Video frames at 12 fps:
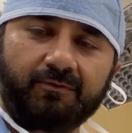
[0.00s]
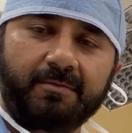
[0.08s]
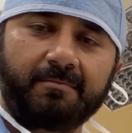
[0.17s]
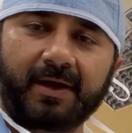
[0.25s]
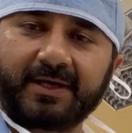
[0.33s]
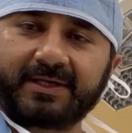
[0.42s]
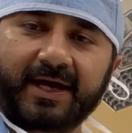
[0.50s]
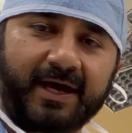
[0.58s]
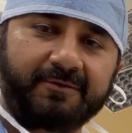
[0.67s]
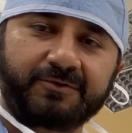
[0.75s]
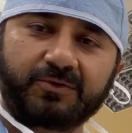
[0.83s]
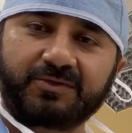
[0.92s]
we might
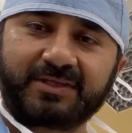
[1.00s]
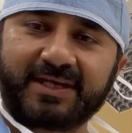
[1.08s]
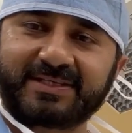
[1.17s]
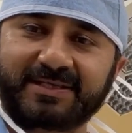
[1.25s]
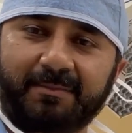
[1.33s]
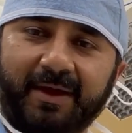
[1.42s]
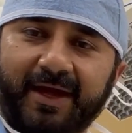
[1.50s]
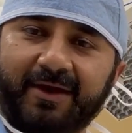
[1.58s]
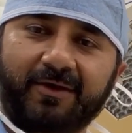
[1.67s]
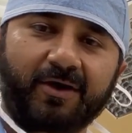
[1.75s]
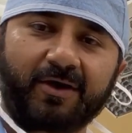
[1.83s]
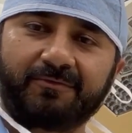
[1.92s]
have to take some
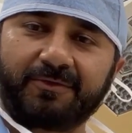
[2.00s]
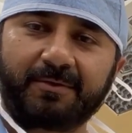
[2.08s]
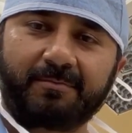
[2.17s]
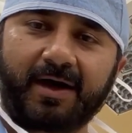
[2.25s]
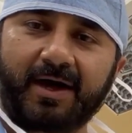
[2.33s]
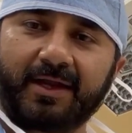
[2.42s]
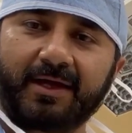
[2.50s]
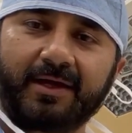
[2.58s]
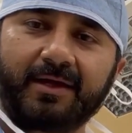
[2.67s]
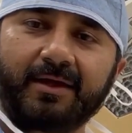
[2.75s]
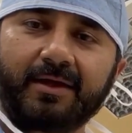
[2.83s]
hair off your body